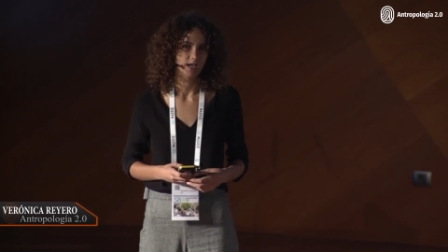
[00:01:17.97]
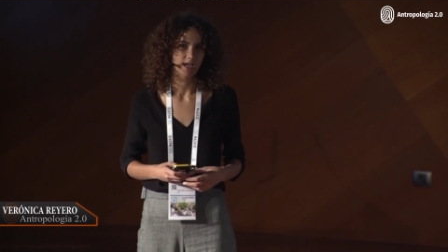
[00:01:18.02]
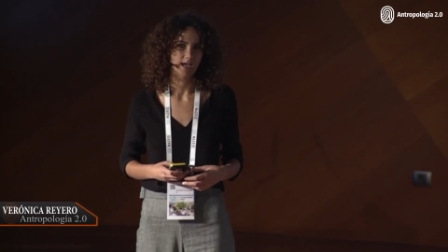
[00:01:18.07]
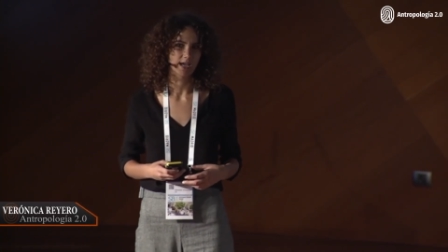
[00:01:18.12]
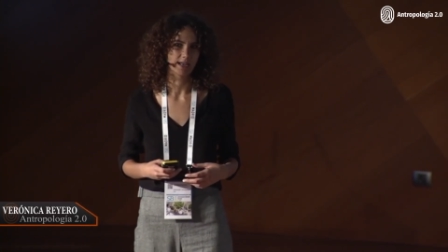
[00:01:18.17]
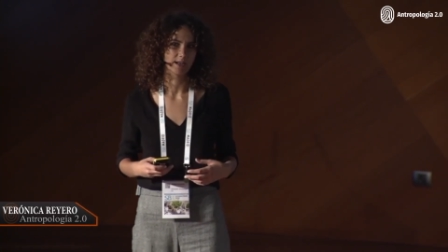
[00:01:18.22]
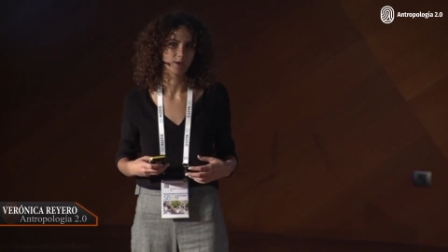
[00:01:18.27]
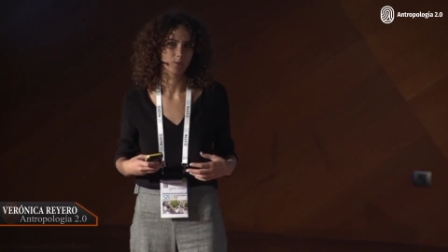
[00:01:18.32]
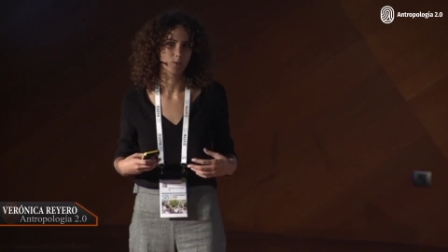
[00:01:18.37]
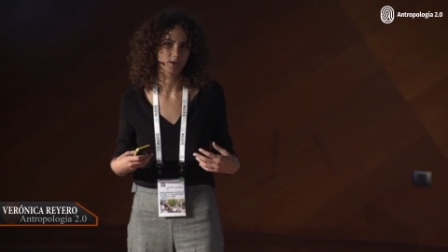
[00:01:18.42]

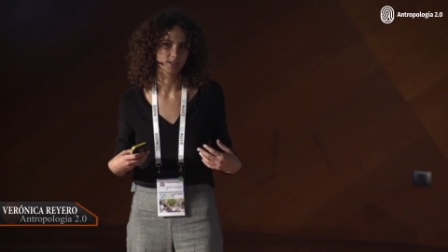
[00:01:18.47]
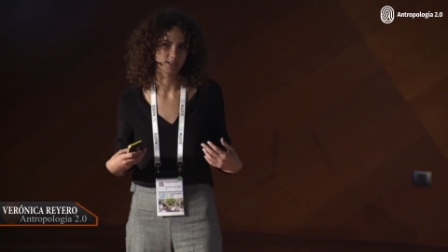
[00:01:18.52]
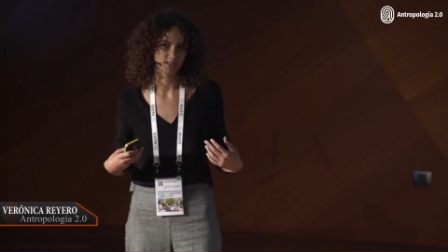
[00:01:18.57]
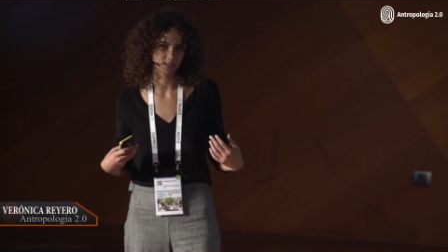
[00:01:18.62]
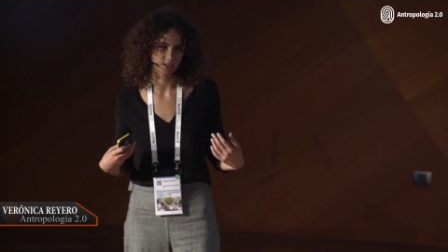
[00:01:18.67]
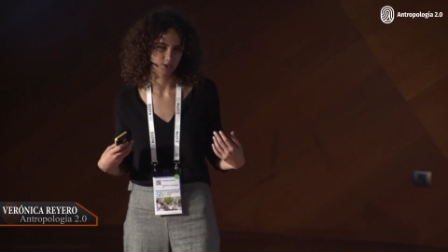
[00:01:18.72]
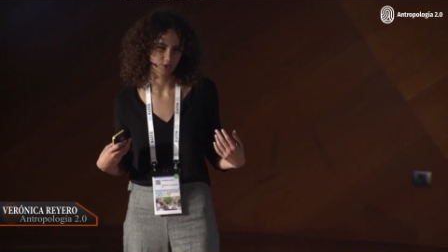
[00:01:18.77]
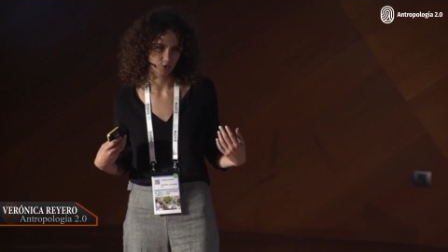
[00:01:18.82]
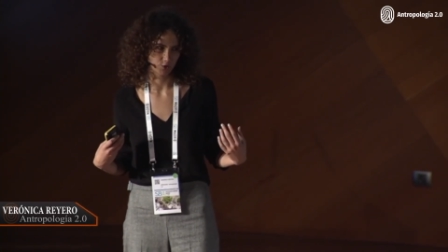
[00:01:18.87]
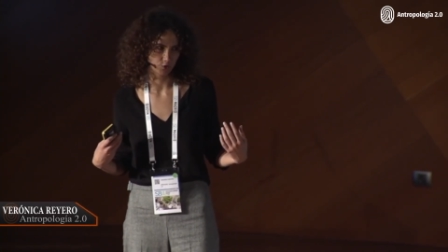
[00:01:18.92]
And I
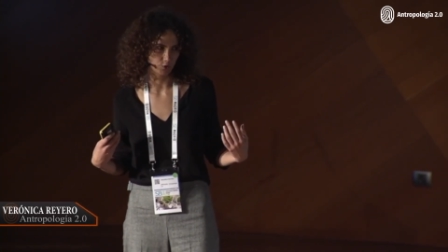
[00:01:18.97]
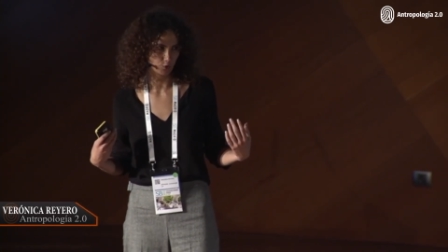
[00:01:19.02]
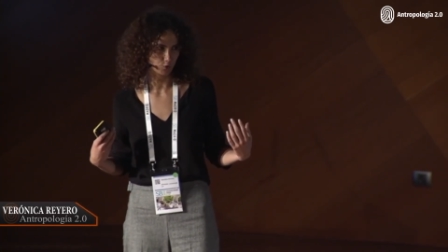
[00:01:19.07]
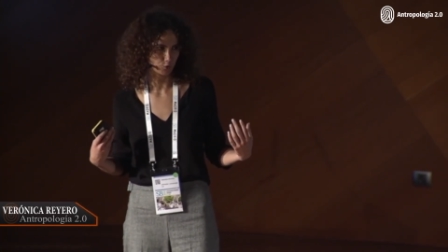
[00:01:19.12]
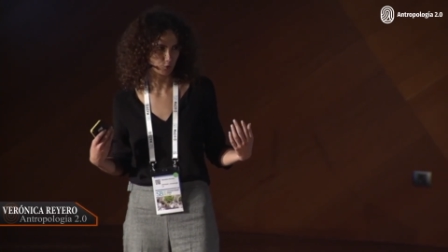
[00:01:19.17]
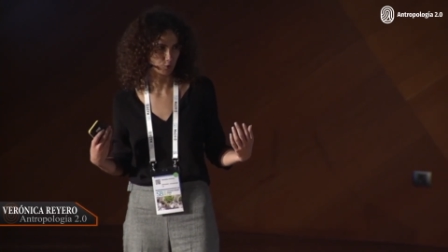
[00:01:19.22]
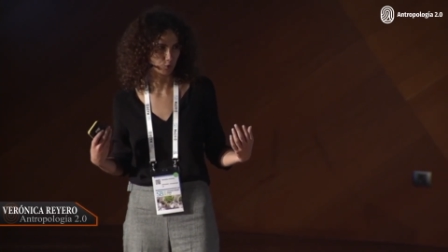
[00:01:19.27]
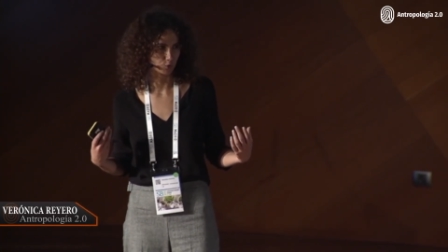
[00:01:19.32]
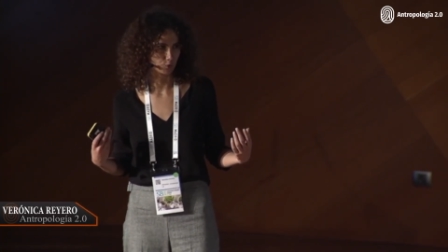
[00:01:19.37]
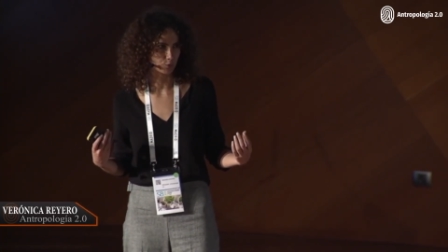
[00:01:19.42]
wanted
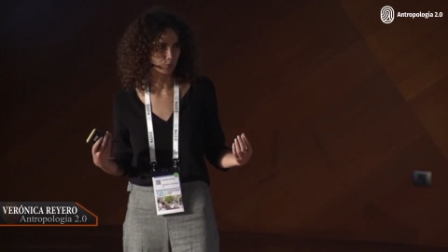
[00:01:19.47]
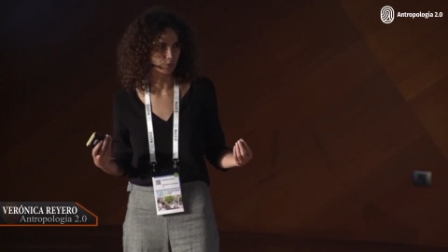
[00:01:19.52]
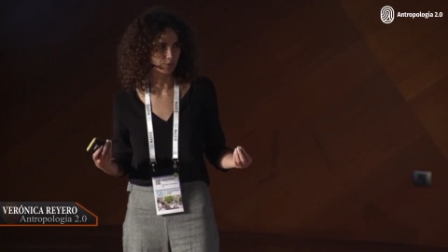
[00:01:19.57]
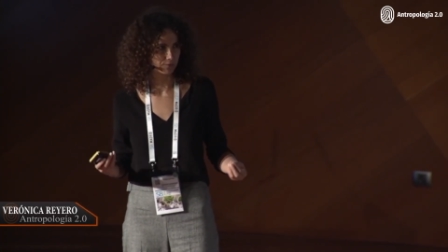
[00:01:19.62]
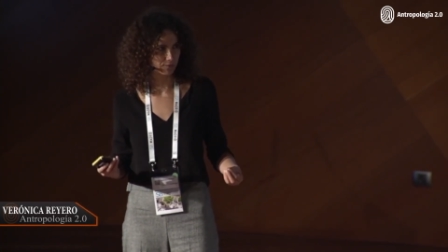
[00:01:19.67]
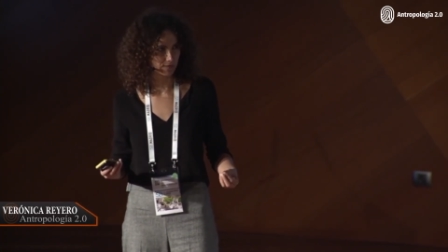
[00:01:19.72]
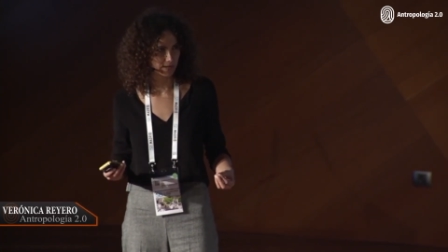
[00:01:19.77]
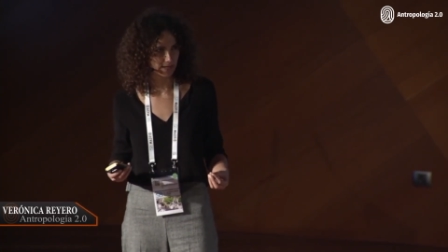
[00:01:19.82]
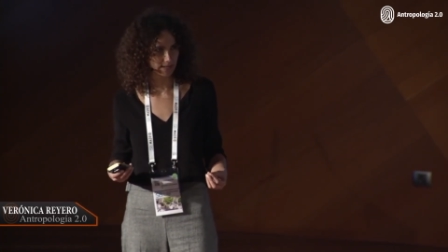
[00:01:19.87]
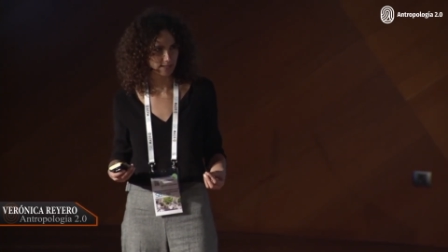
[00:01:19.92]
to
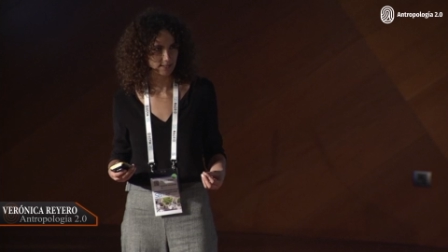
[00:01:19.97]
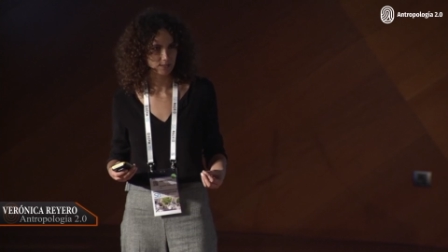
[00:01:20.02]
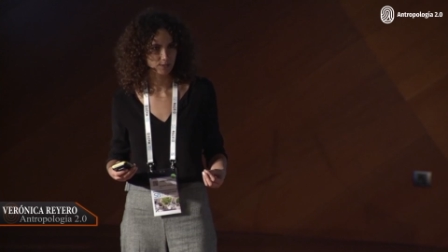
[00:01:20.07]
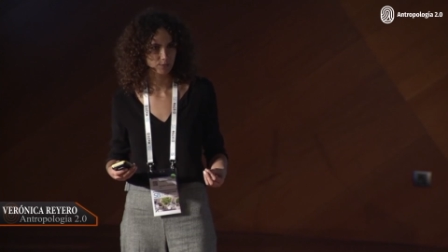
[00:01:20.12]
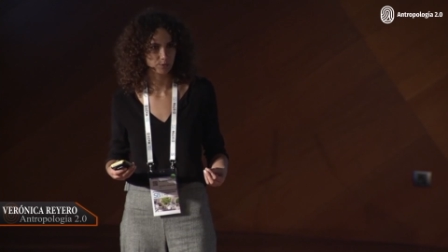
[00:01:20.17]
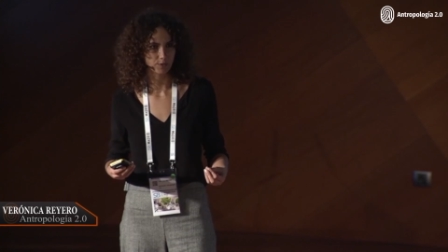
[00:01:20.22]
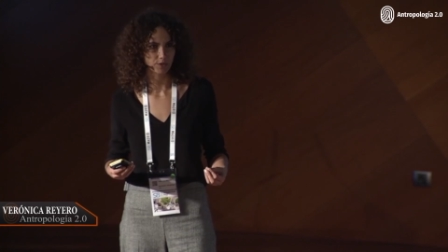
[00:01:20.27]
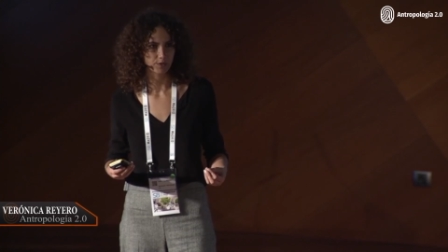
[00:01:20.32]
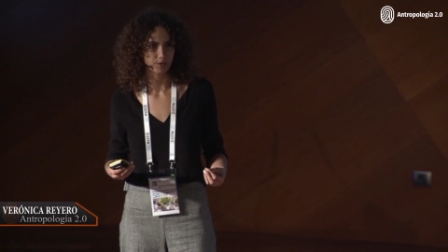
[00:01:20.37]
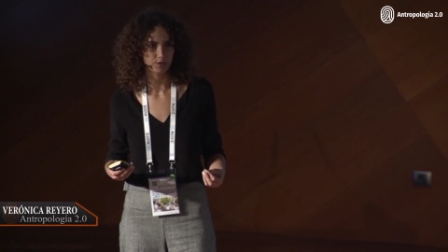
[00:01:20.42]
reflect
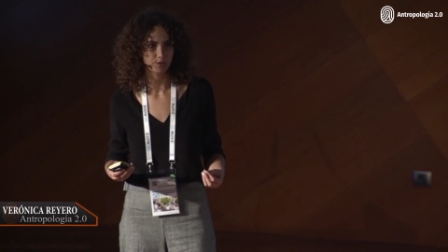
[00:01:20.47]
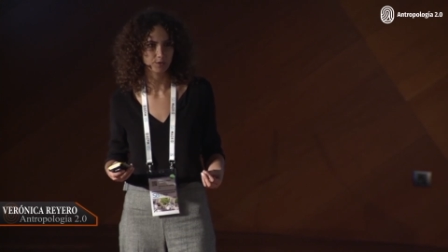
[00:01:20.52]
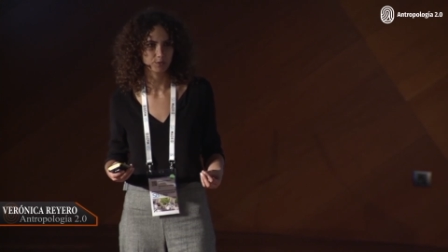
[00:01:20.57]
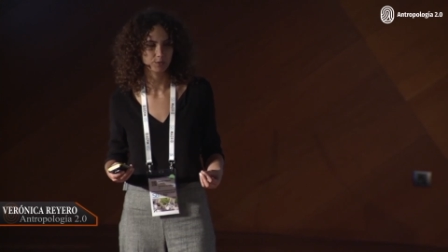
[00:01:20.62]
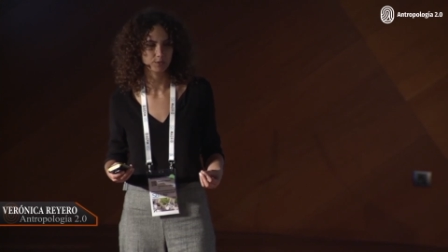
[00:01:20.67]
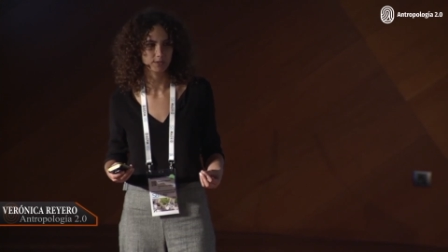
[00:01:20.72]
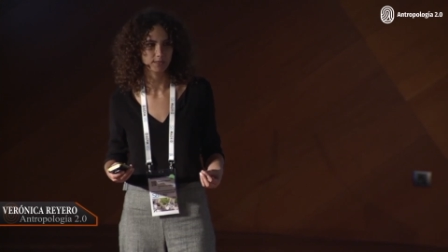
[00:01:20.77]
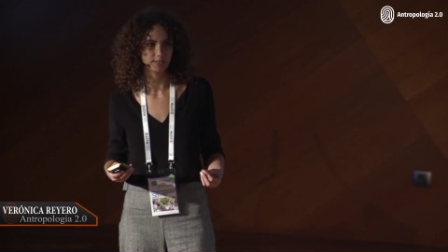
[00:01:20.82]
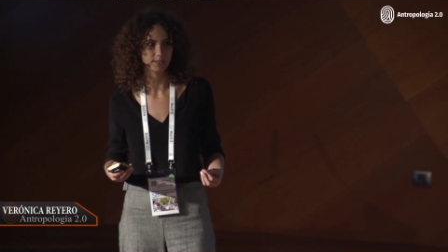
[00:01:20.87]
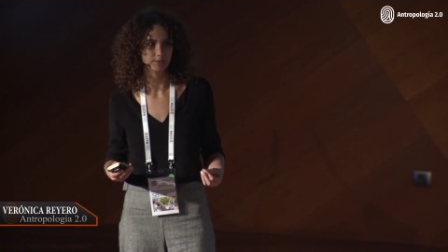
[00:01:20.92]
with you a
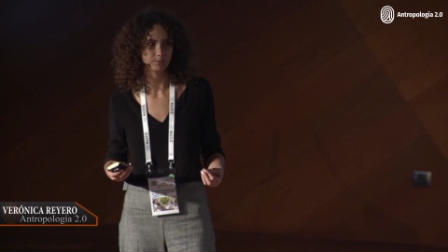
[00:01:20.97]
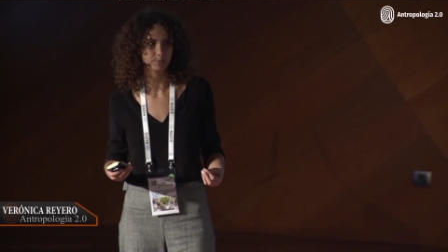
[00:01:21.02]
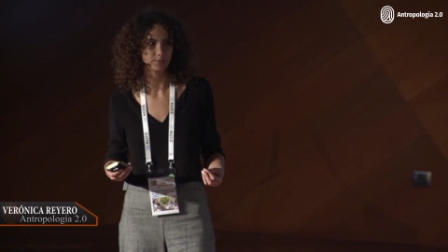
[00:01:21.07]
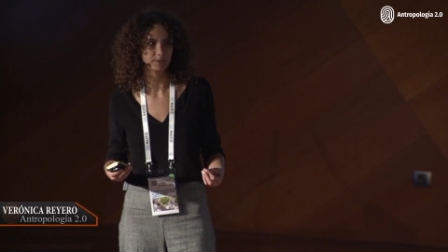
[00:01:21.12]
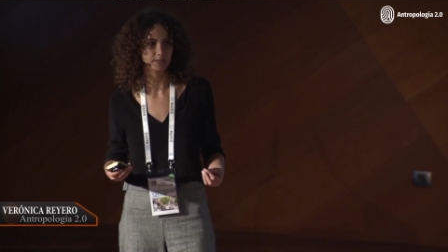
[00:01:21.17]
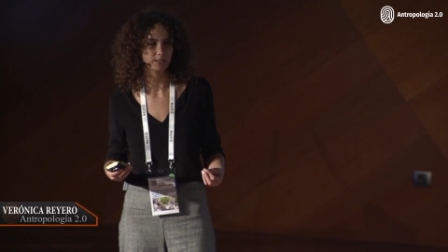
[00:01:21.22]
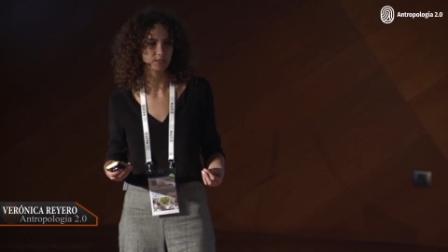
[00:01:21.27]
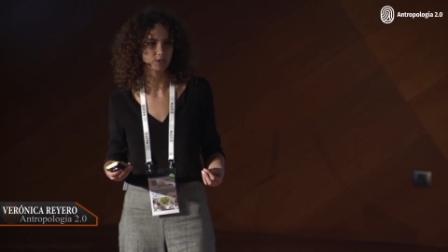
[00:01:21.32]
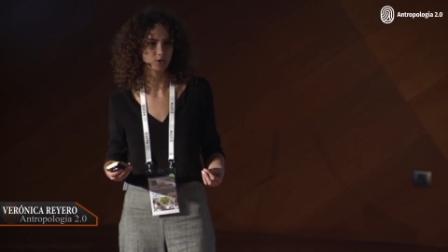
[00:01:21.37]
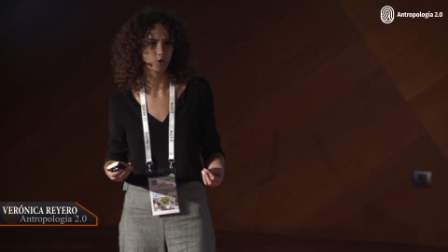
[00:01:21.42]
little
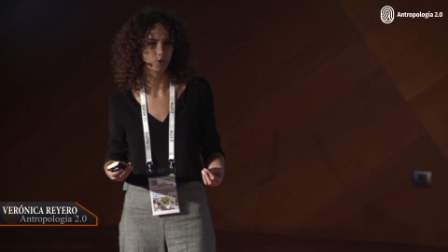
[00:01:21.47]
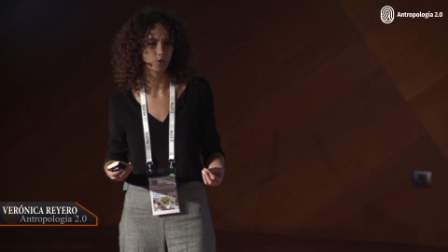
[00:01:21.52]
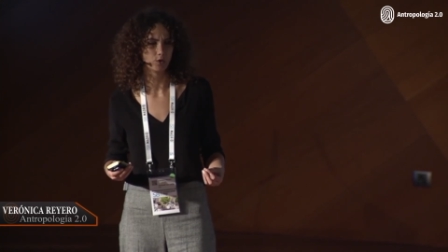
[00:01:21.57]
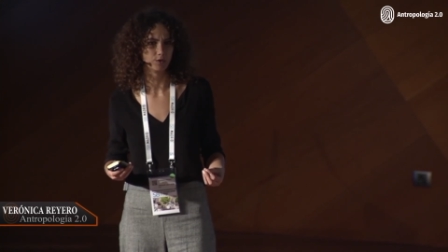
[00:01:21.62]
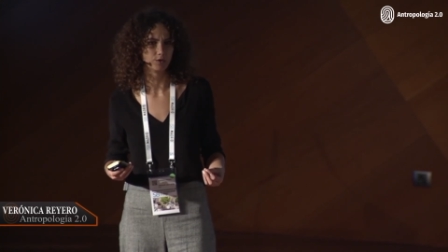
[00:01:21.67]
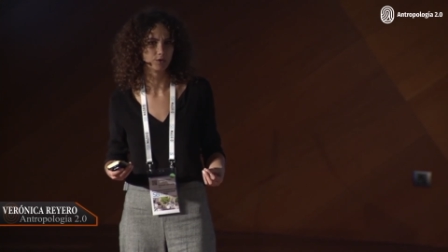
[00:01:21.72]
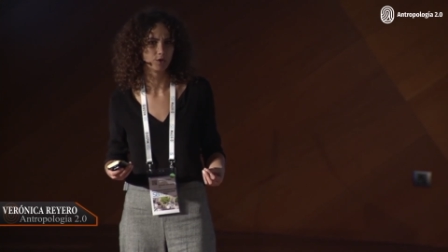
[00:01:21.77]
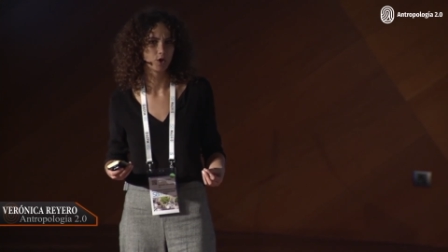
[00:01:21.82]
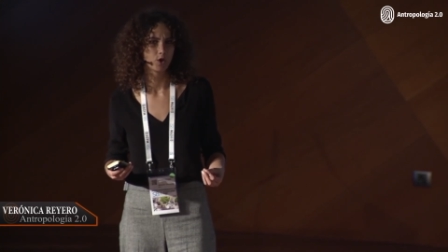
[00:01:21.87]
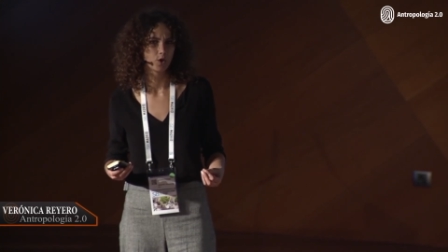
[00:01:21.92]
bit on